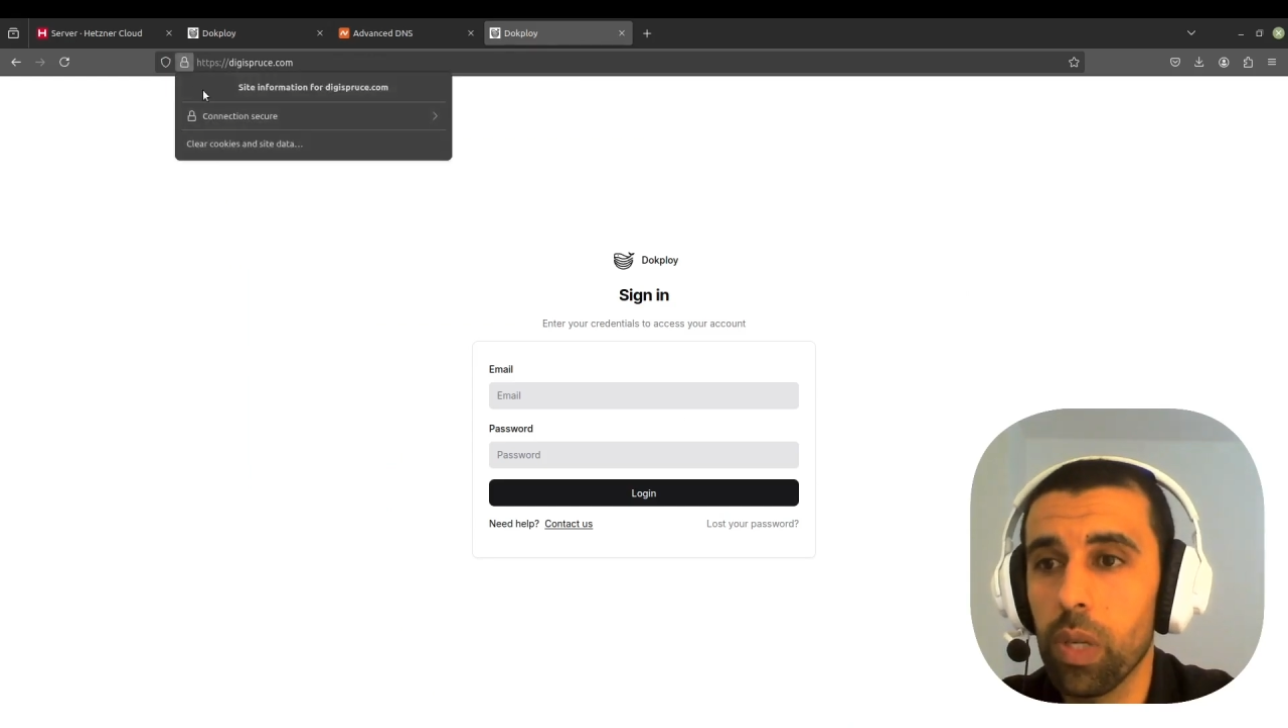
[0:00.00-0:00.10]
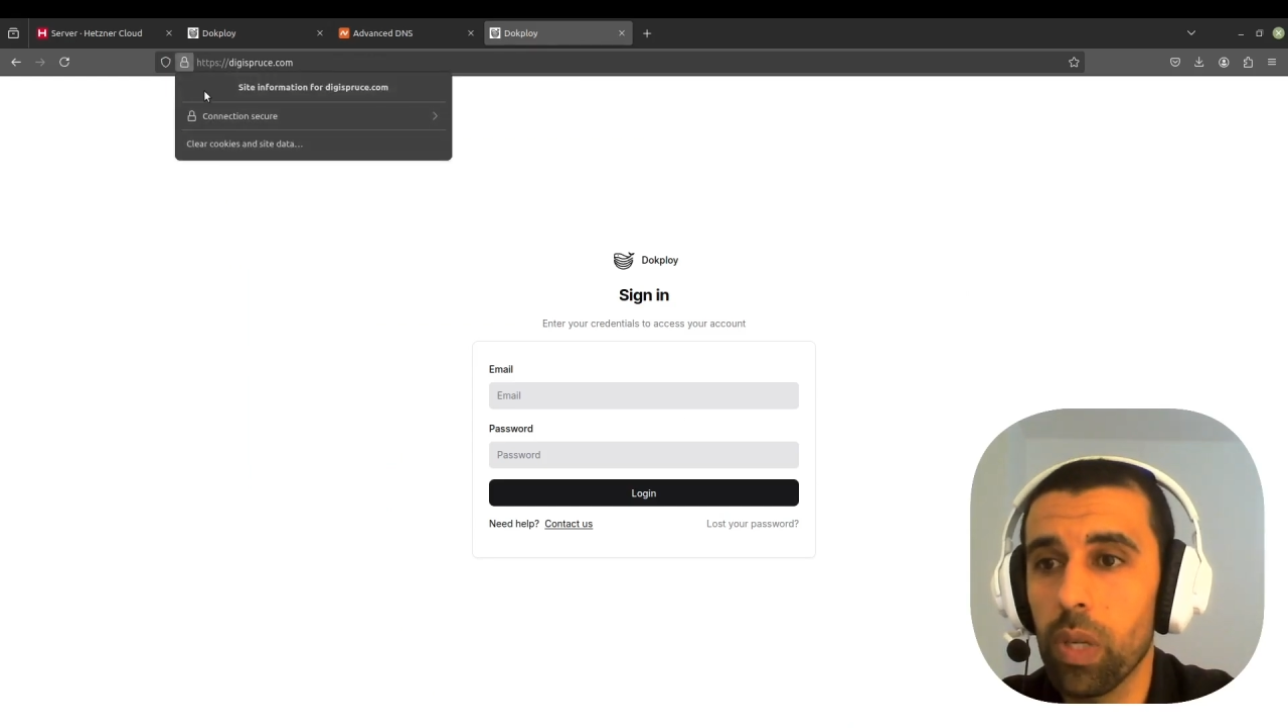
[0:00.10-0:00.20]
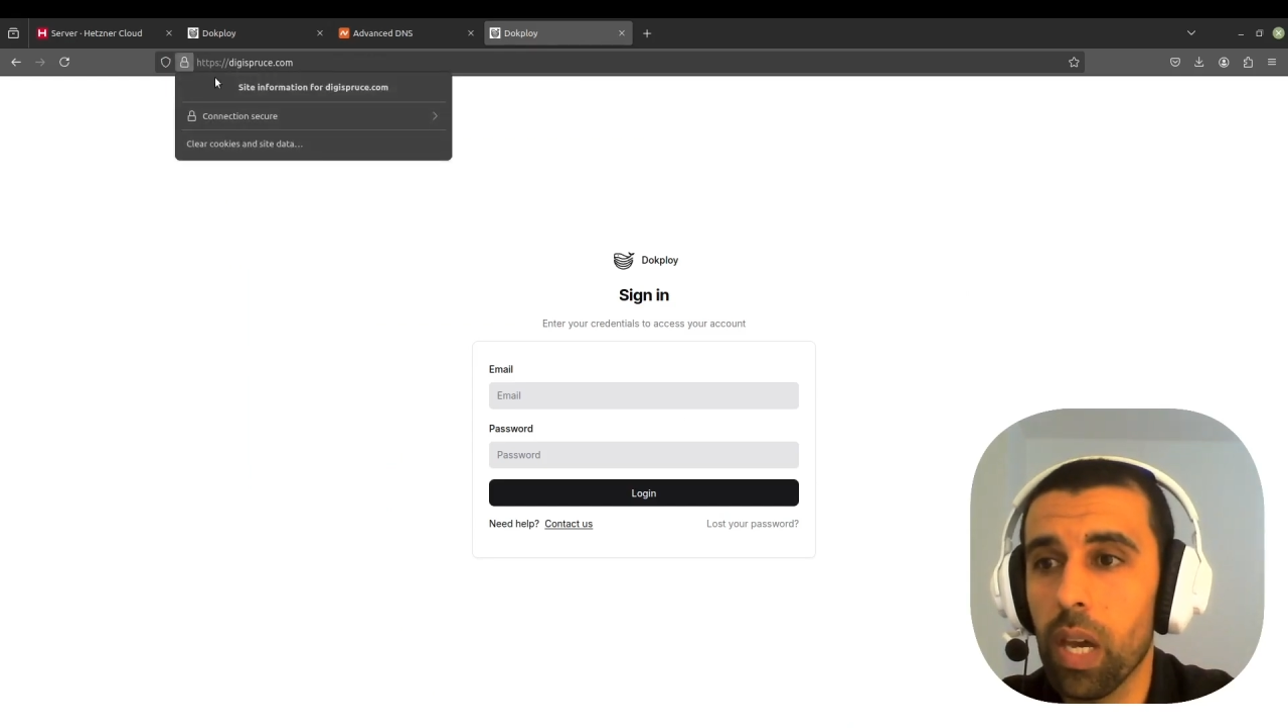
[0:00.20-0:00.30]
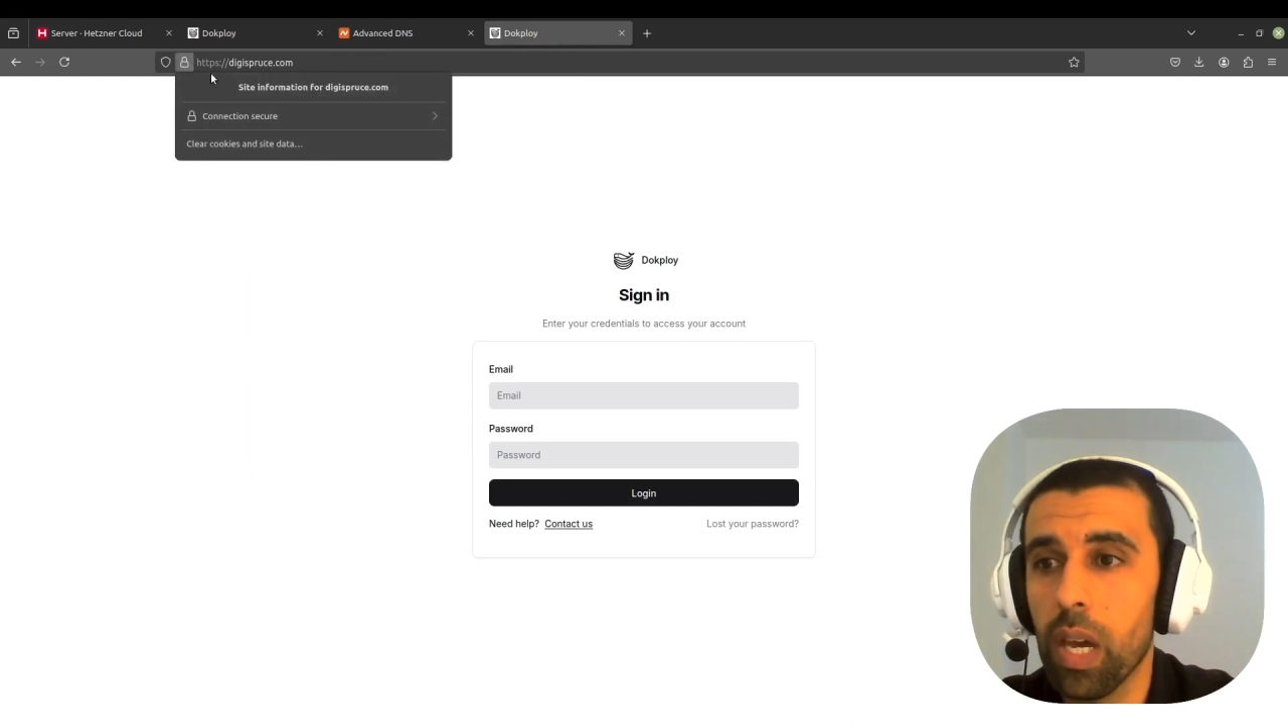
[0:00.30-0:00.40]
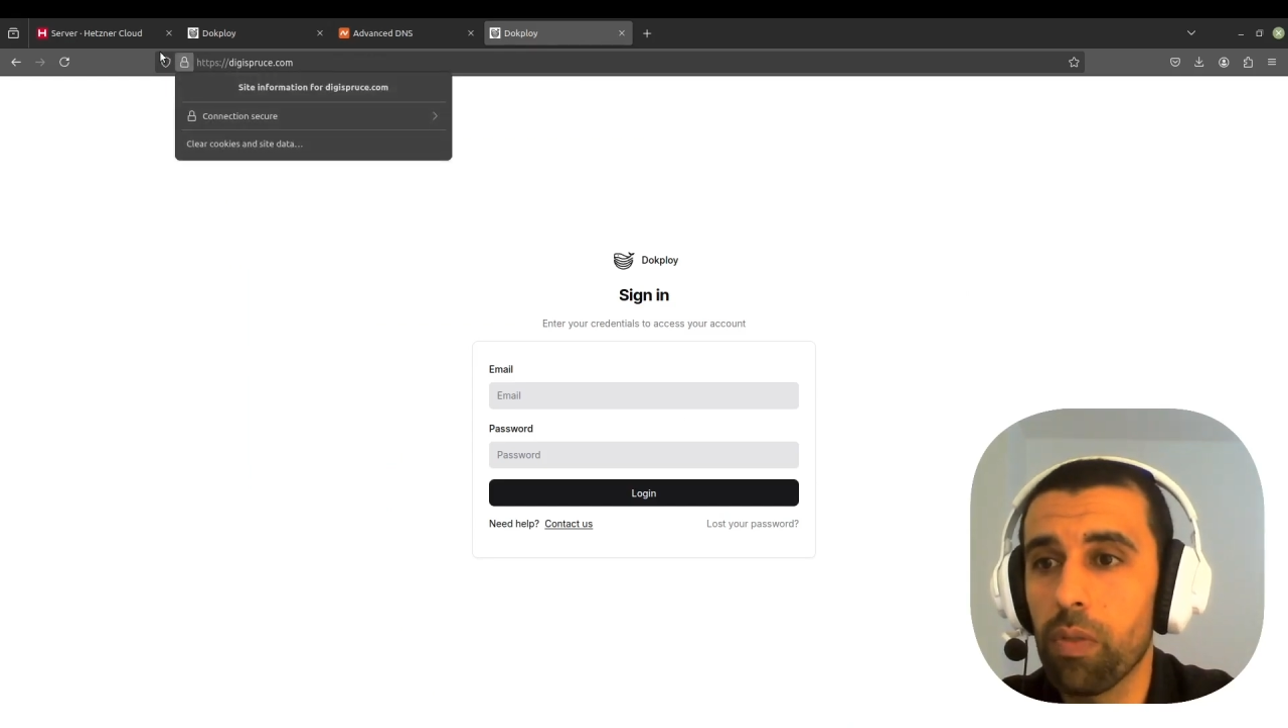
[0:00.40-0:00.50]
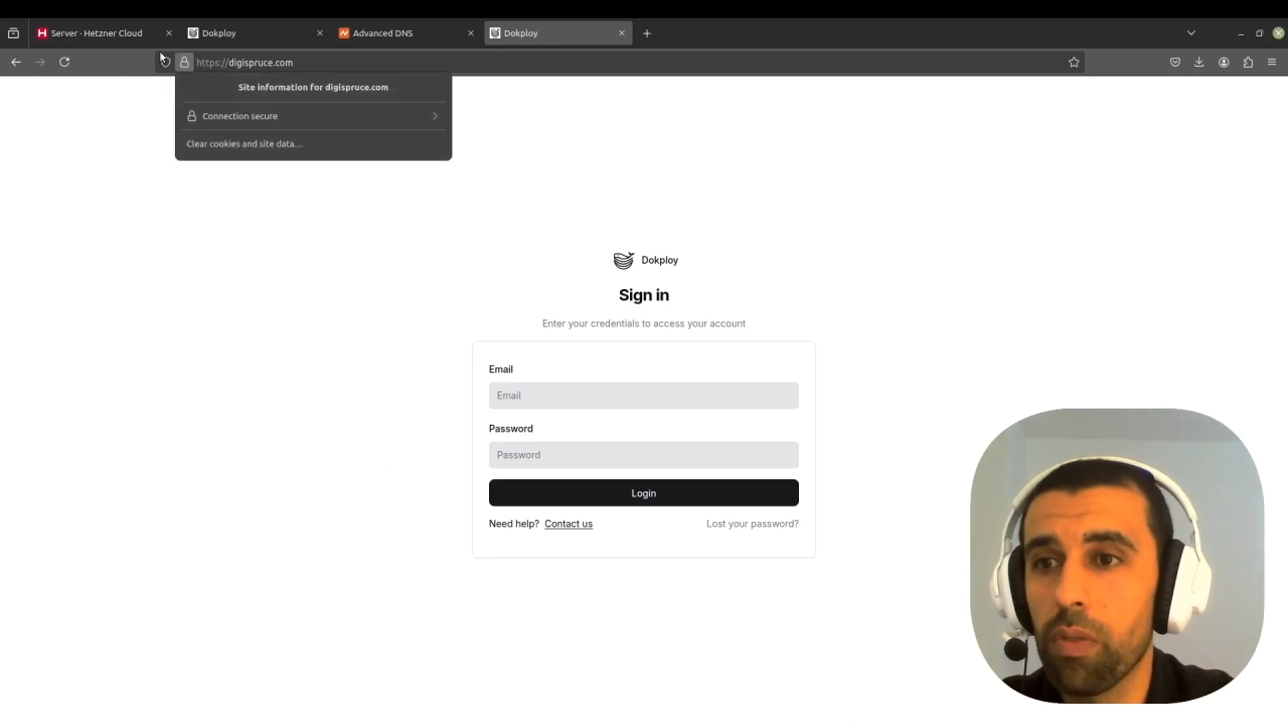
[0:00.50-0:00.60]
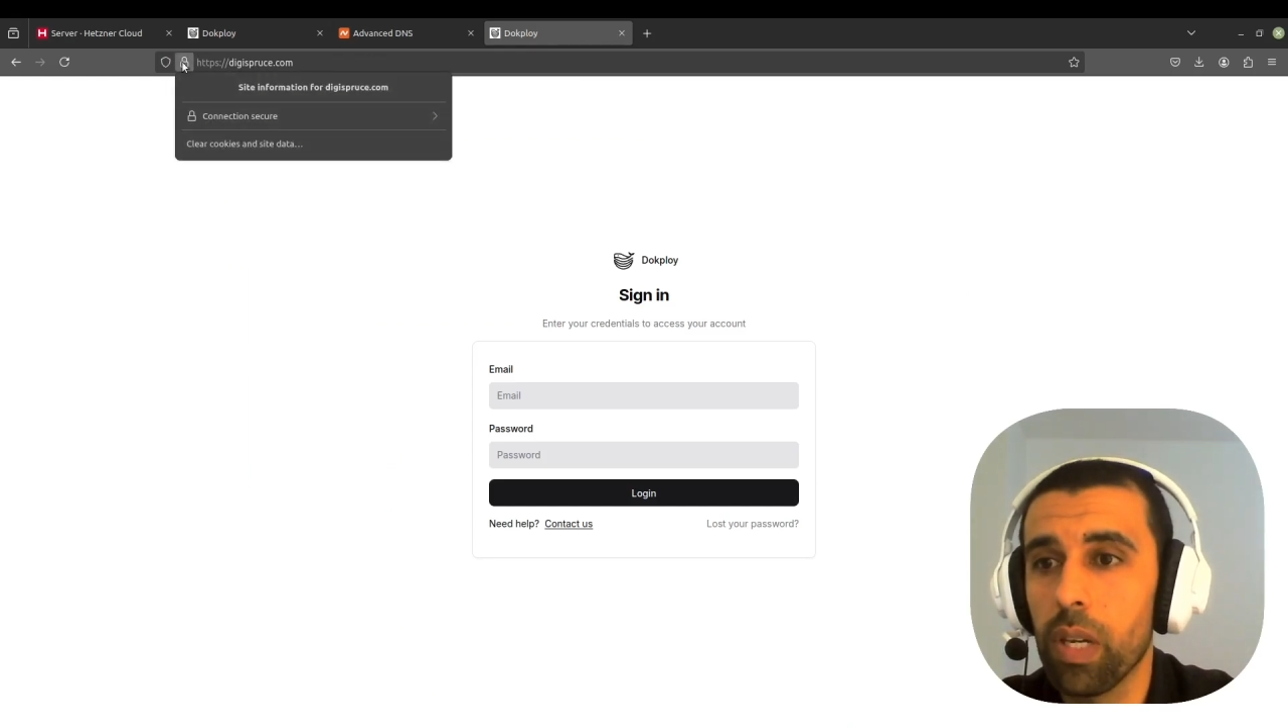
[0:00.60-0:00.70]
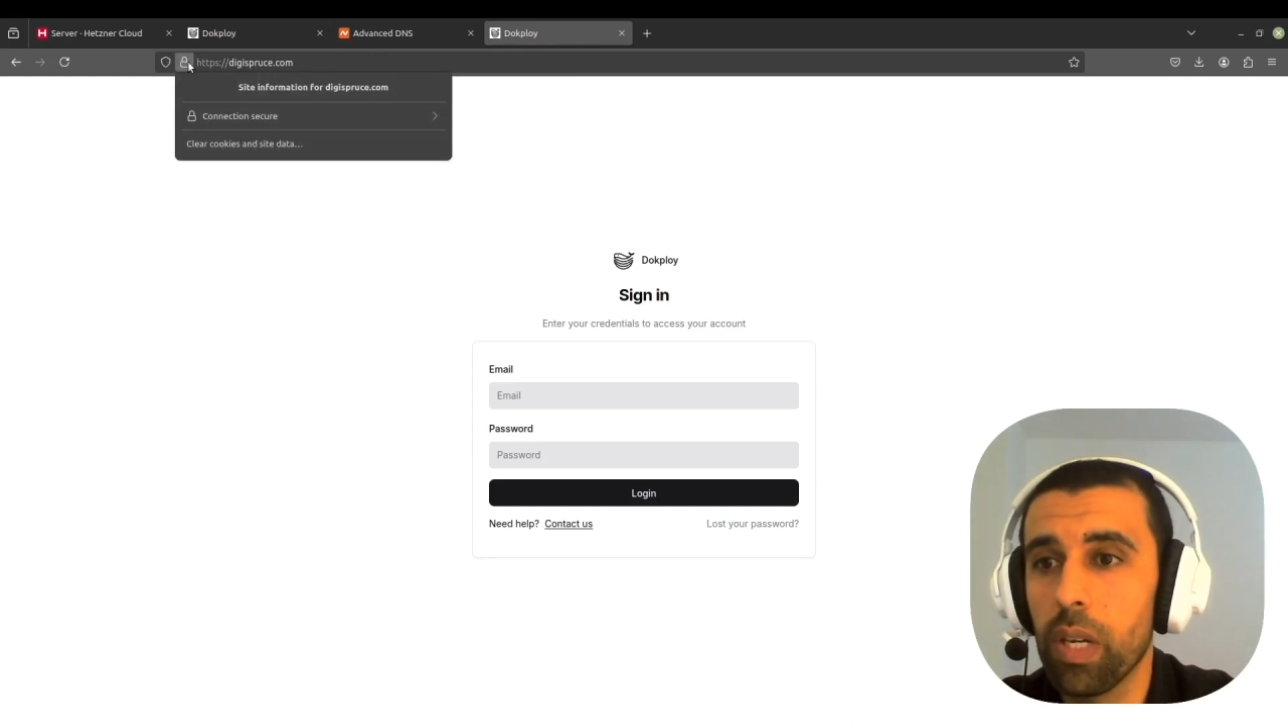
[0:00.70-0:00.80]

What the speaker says: we have